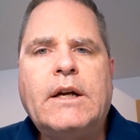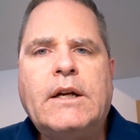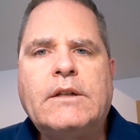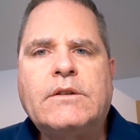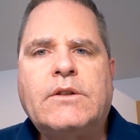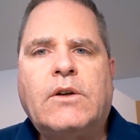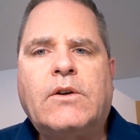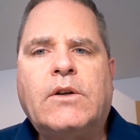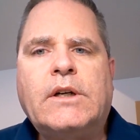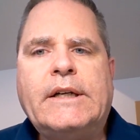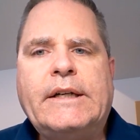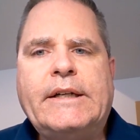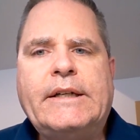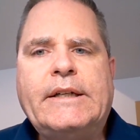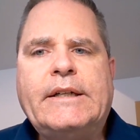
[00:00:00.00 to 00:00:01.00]
And so,
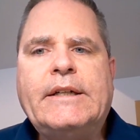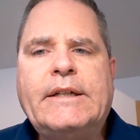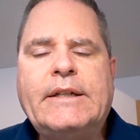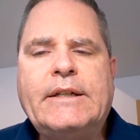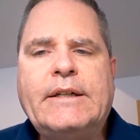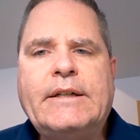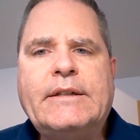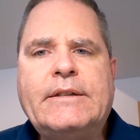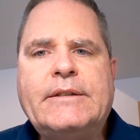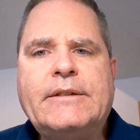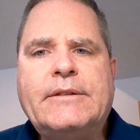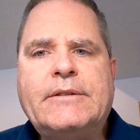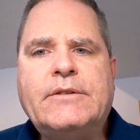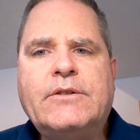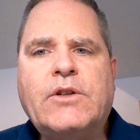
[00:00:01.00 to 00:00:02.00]

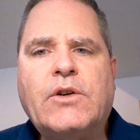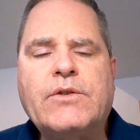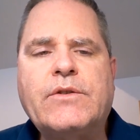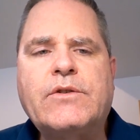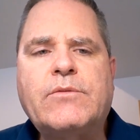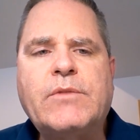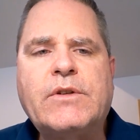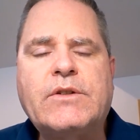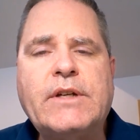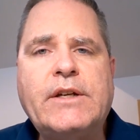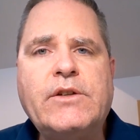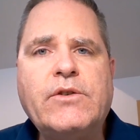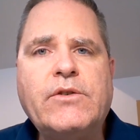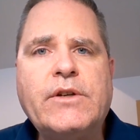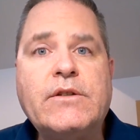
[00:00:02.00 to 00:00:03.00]
Joseph Smith
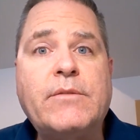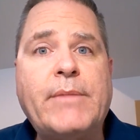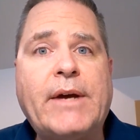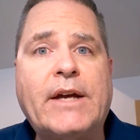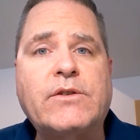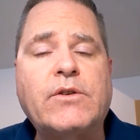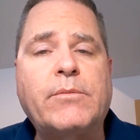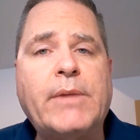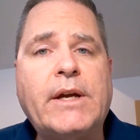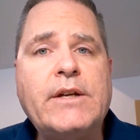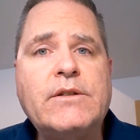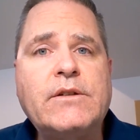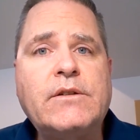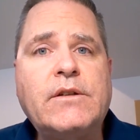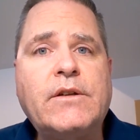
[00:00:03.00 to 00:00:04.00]
Sr. is the Master
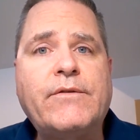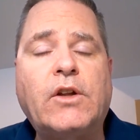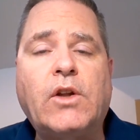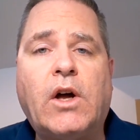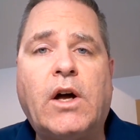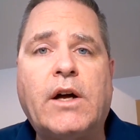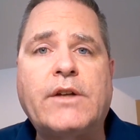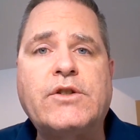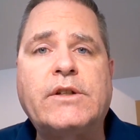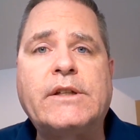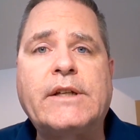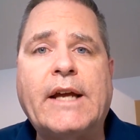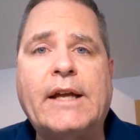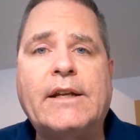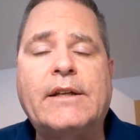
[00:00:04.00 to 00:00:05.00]
Mason of the Lodge
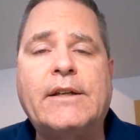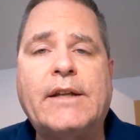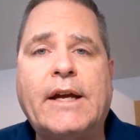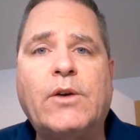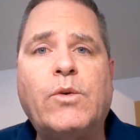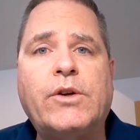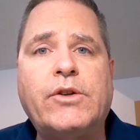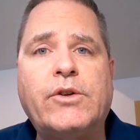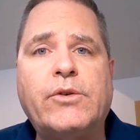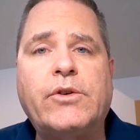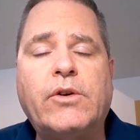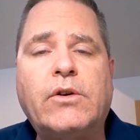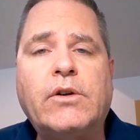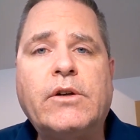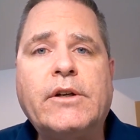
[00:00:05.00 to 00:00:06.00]
in Canandaigua, New
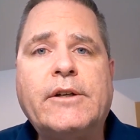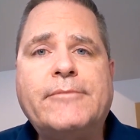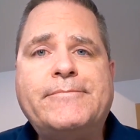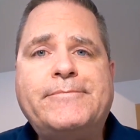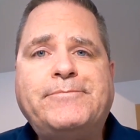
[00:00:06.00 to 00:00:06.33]
York